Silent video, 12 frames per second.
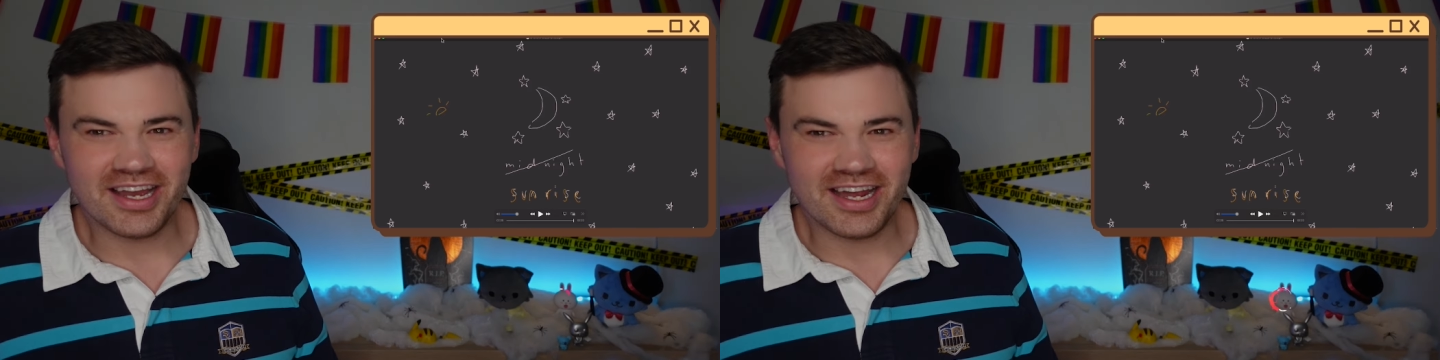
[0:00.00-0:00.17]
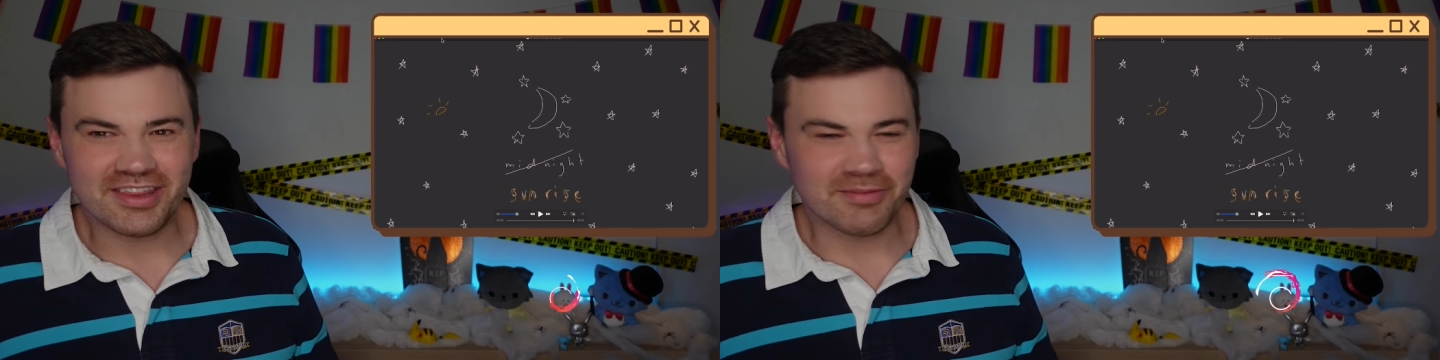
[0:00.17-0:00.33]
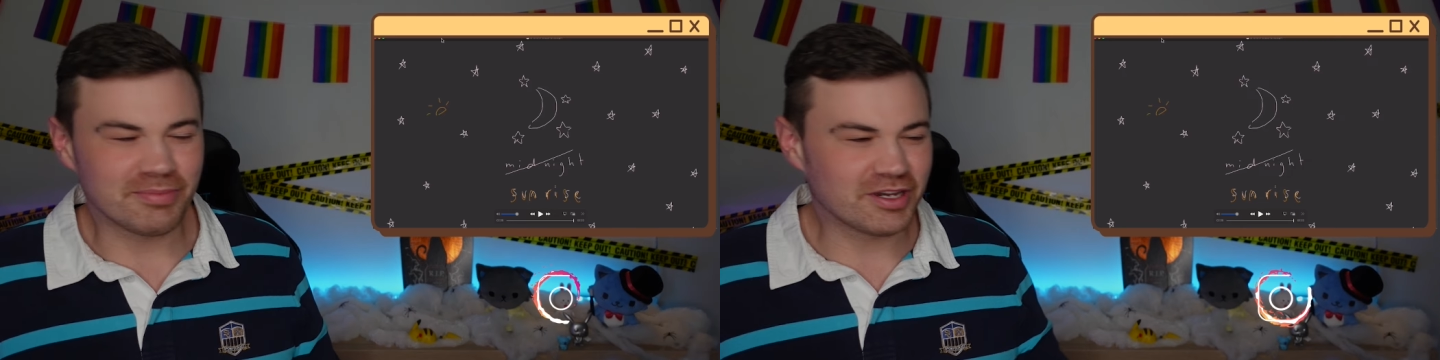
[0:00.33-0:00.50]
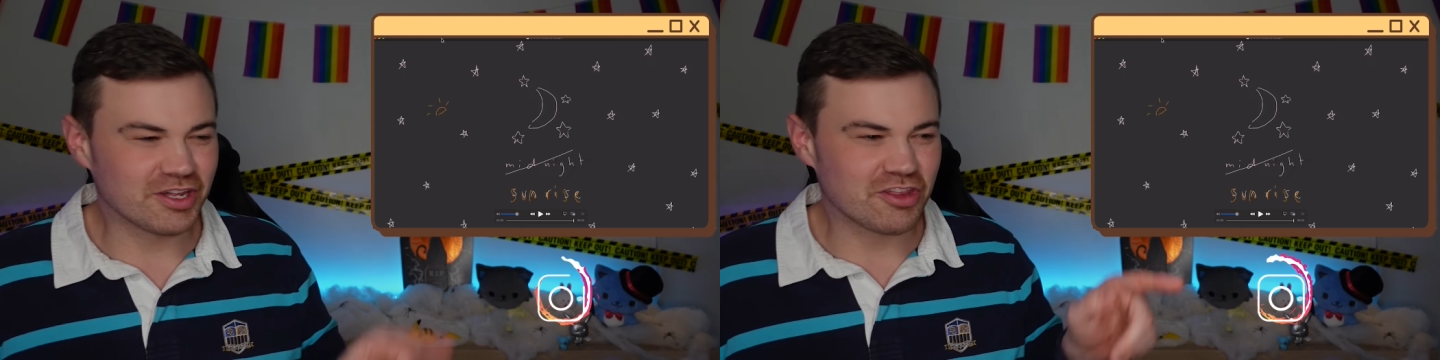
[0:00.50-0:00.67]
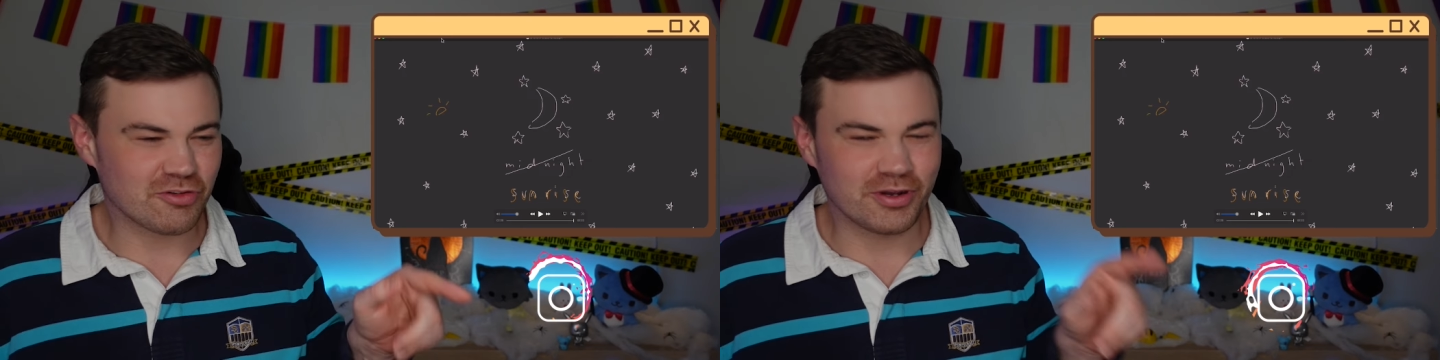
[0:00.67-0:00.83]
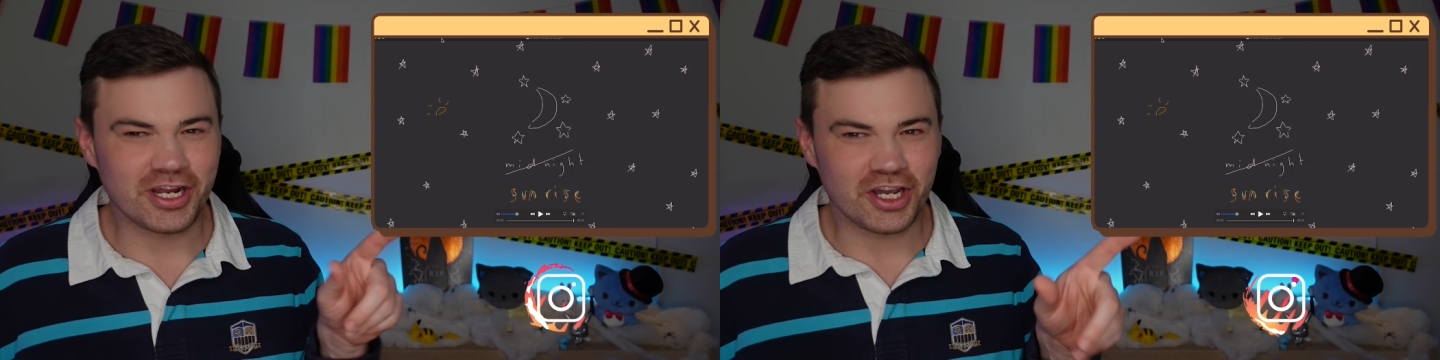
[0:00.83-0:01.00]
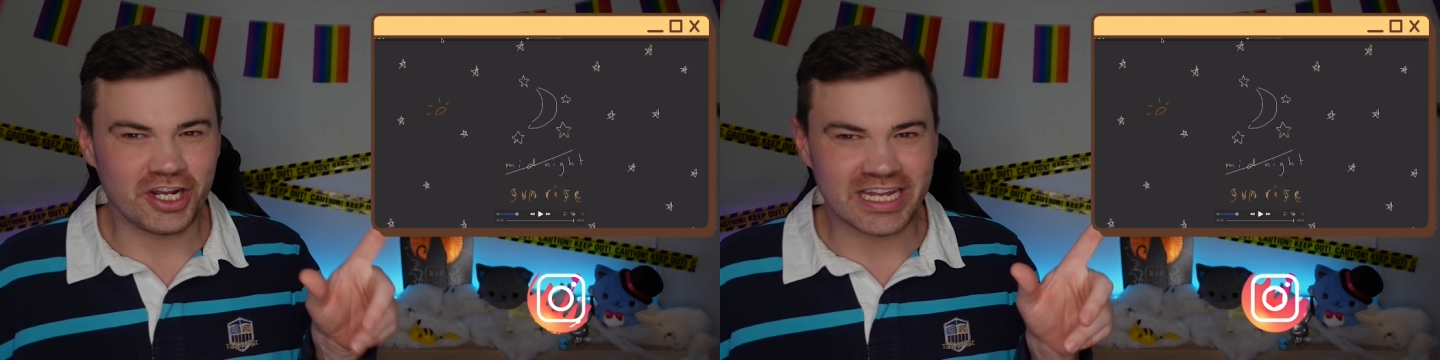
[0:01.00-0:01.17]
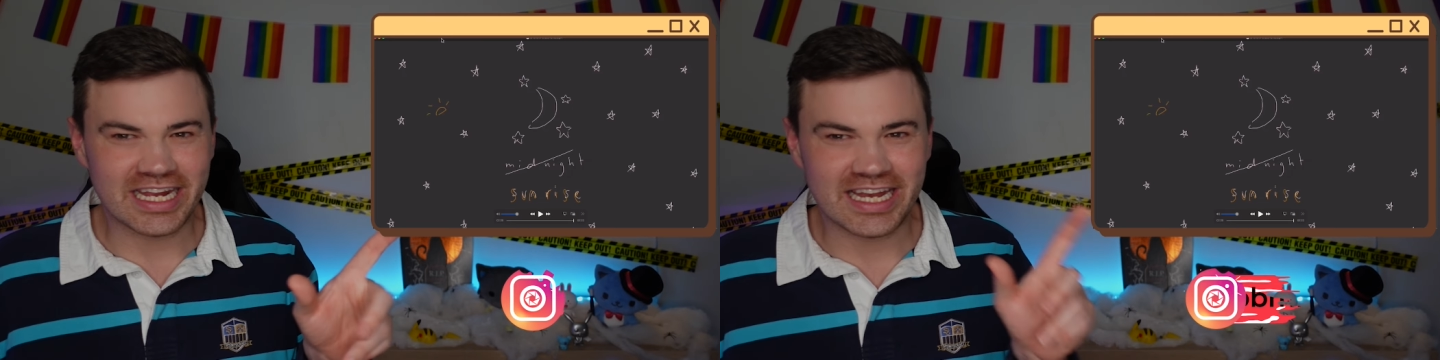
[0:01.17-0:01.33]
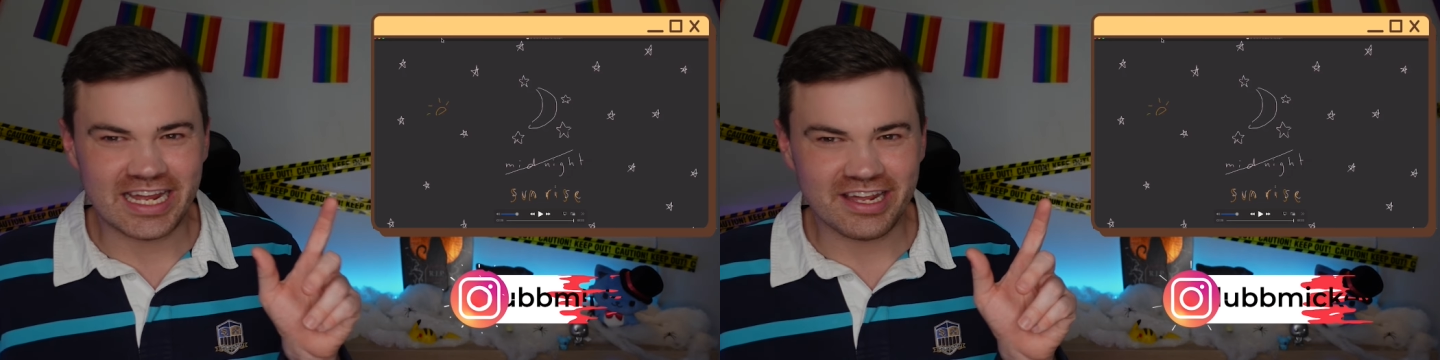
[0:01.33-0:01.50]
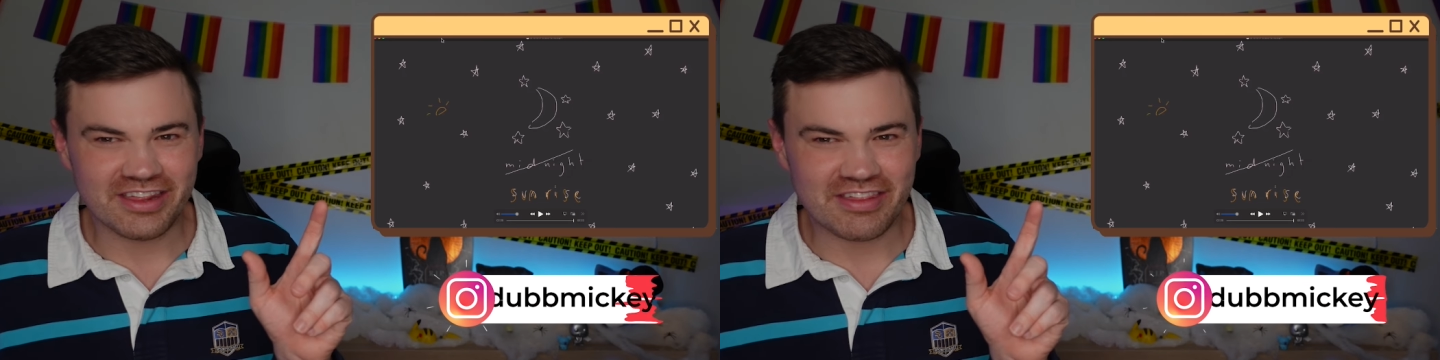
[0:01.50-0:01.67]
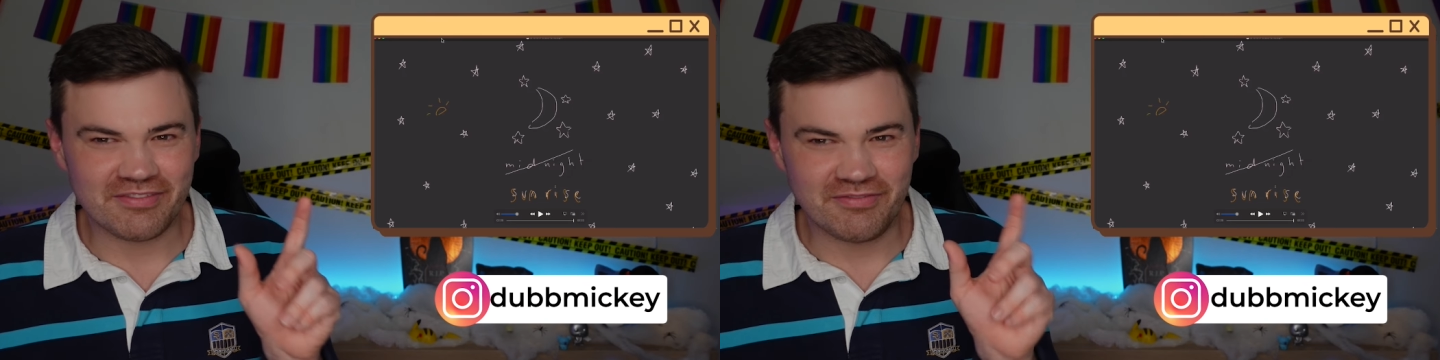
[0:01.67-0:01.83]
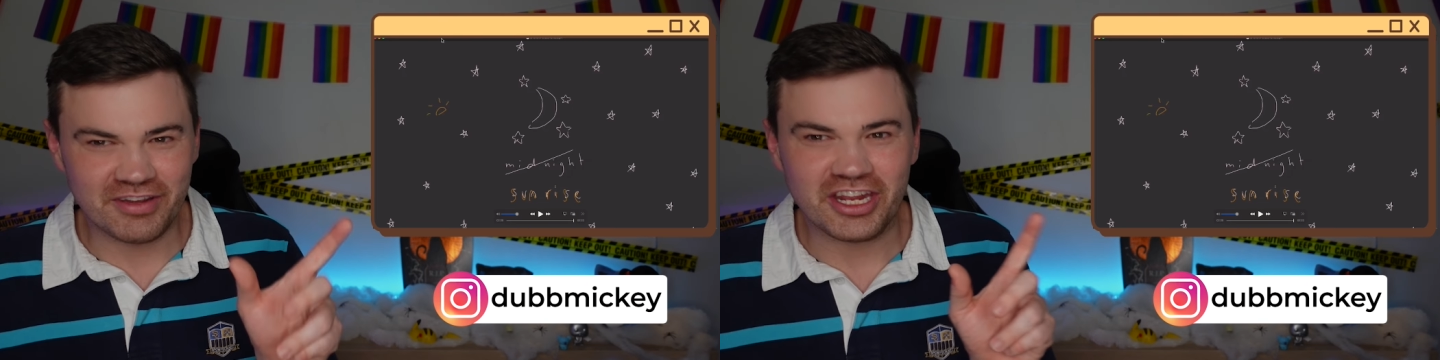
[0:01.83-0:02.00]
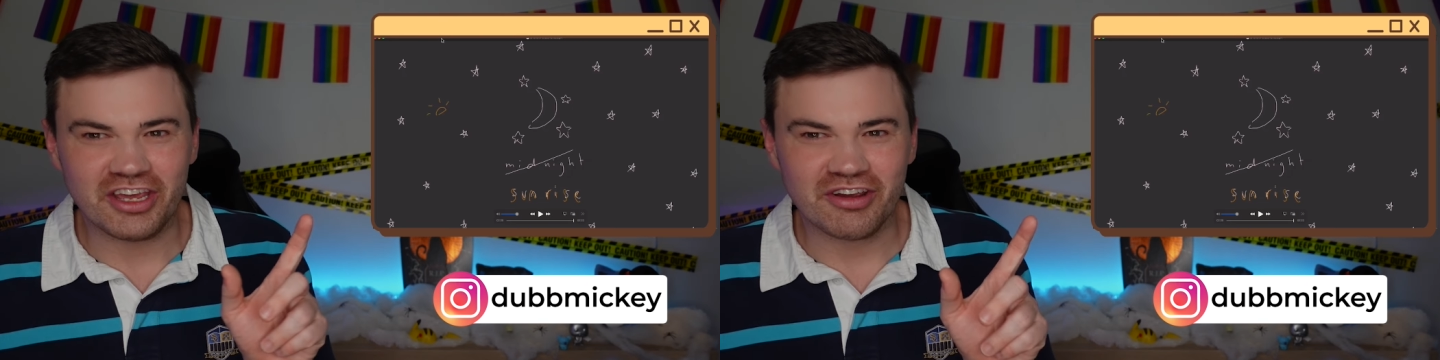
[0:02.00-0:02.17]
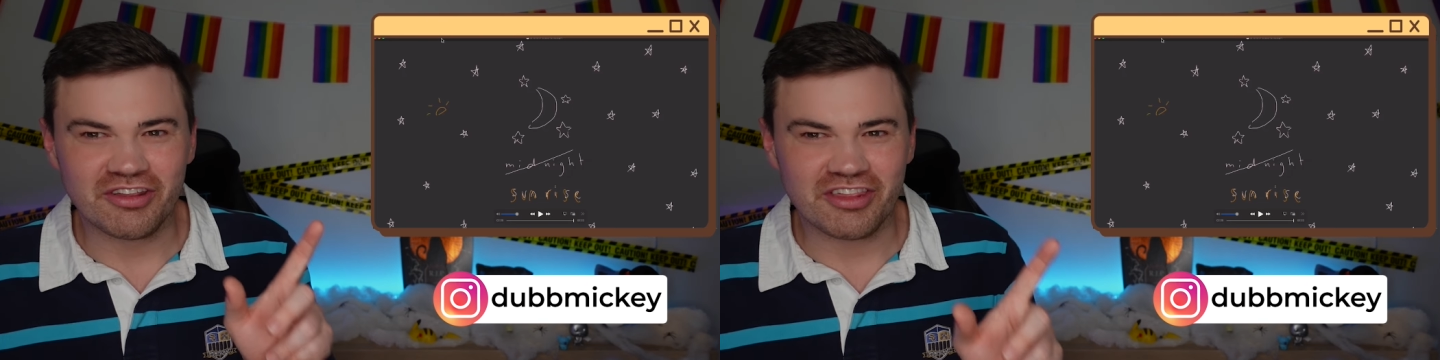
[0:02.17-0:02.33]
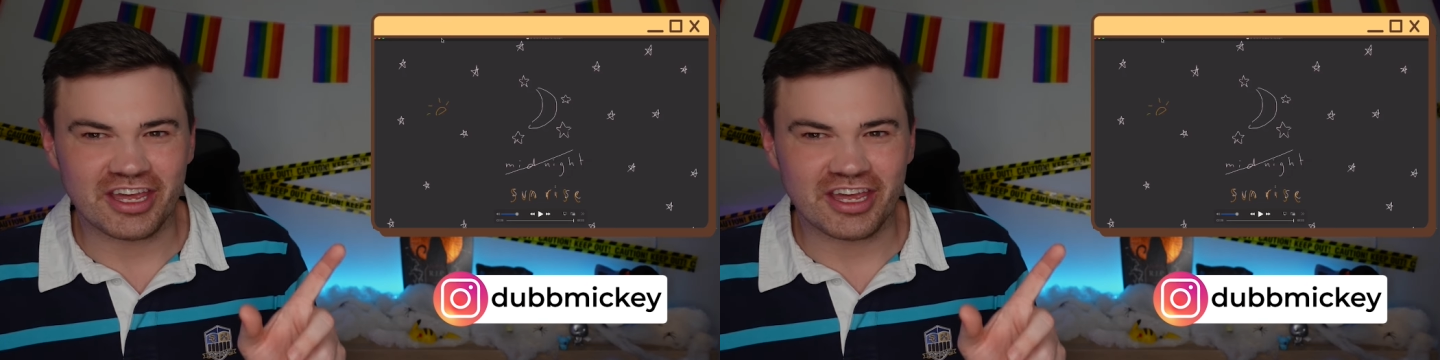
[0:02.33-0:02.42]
I think because Twitter only allows videos